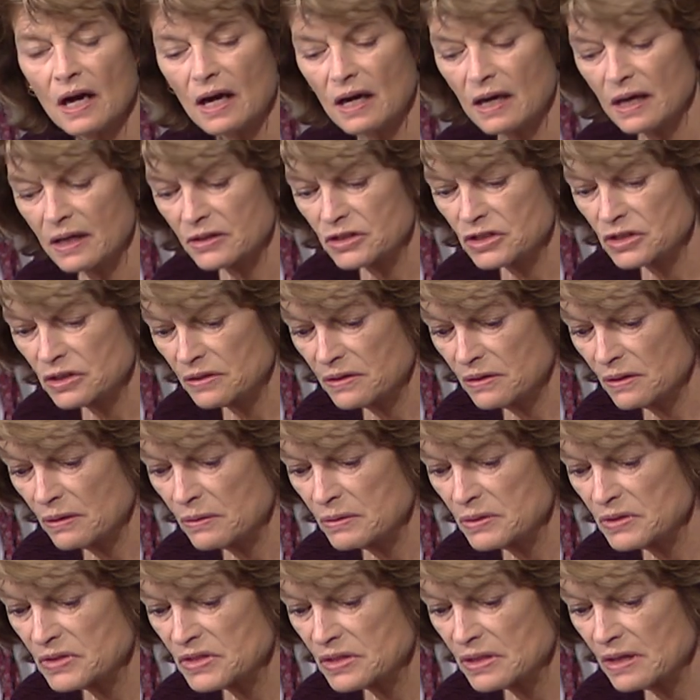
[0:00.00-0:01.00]
uh, to
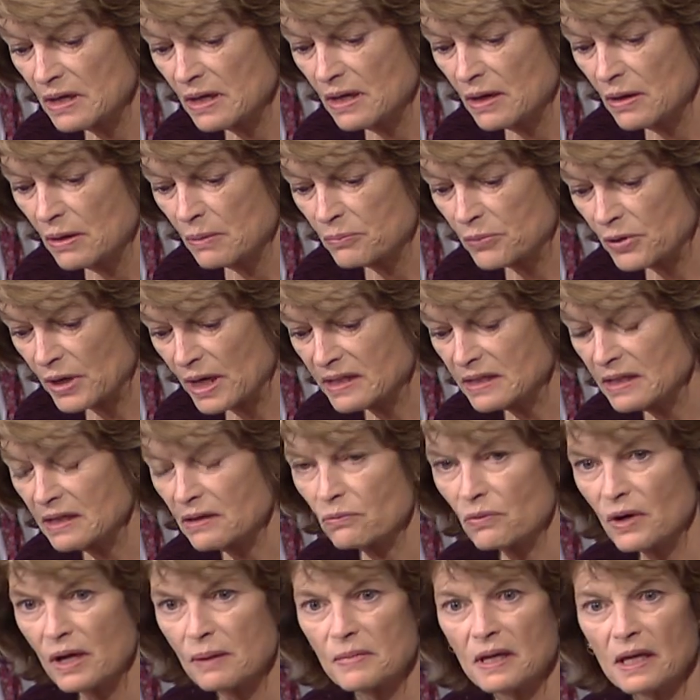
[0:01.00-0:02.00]
those
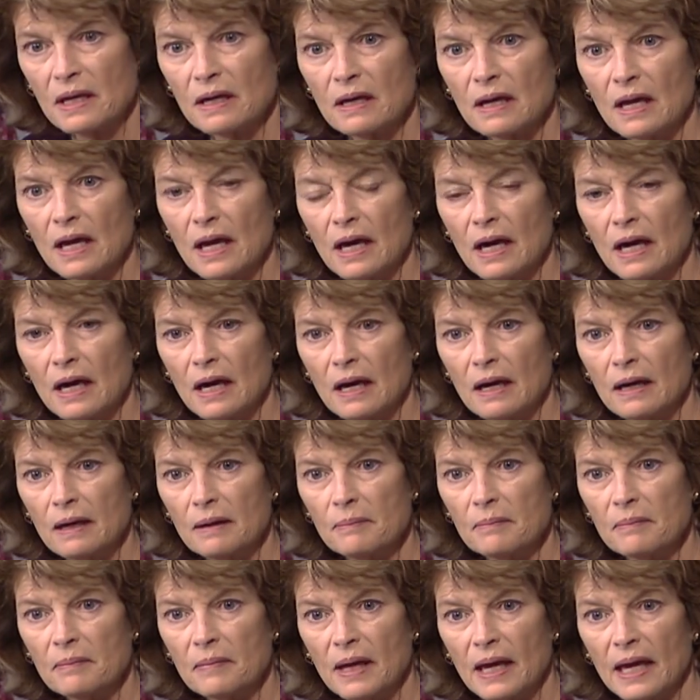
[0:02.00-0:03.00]
pregnant women
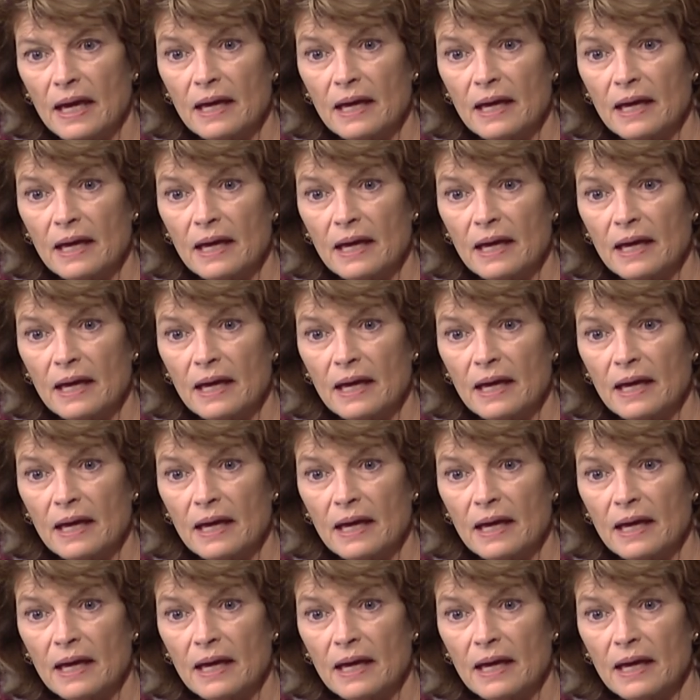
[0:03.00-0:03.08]
um,